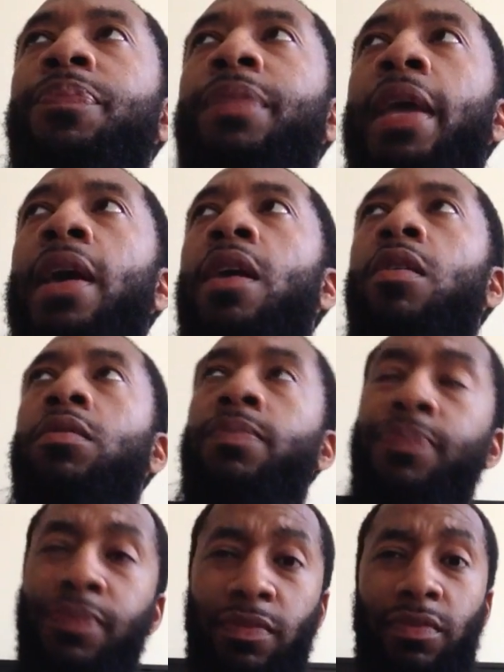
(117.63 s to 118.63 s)

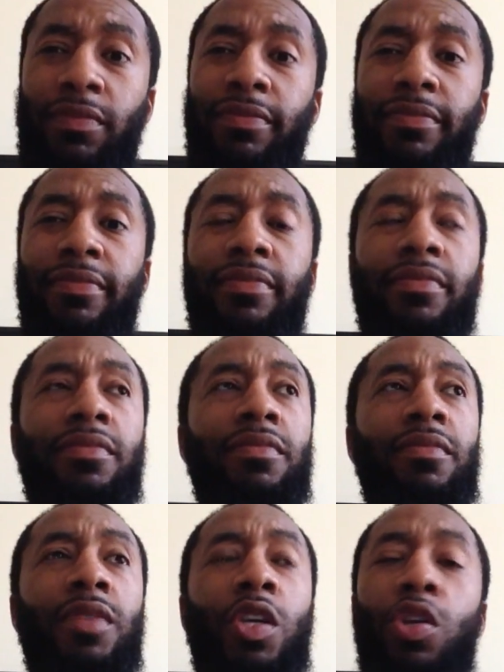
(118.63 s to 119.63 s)
Now,
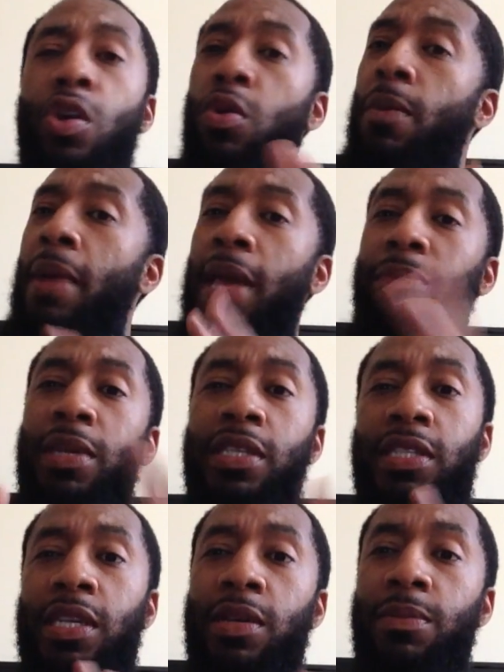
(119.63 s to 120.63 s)
you know, it might be
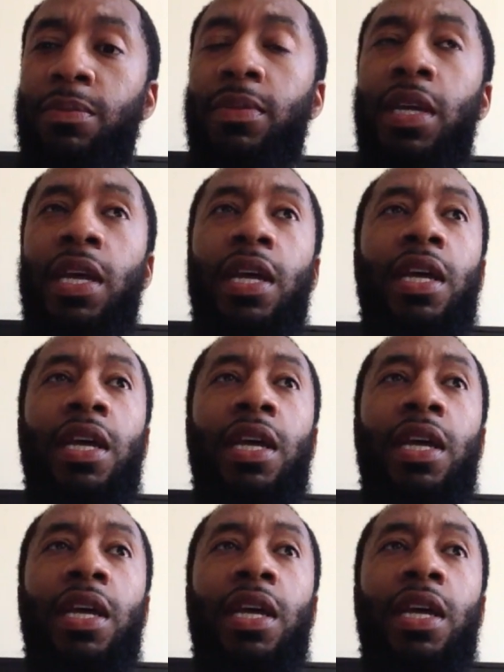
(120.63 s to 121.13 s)
some